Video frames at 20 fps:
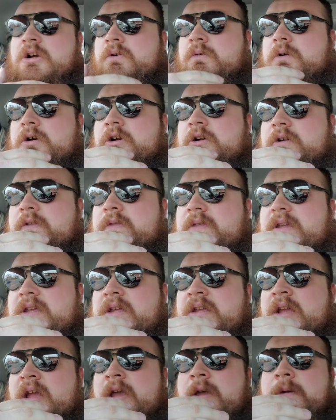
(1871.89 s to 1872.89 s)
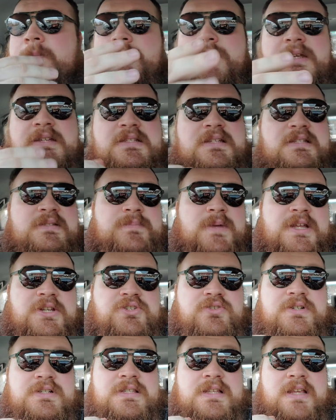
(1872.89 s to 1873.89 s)
where the business
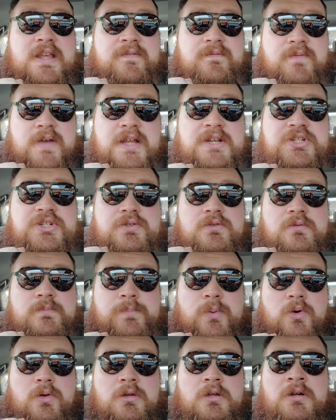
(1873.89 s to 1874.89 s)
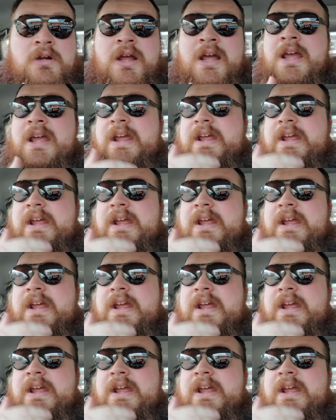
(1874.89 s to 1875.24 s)
major is the conventional puller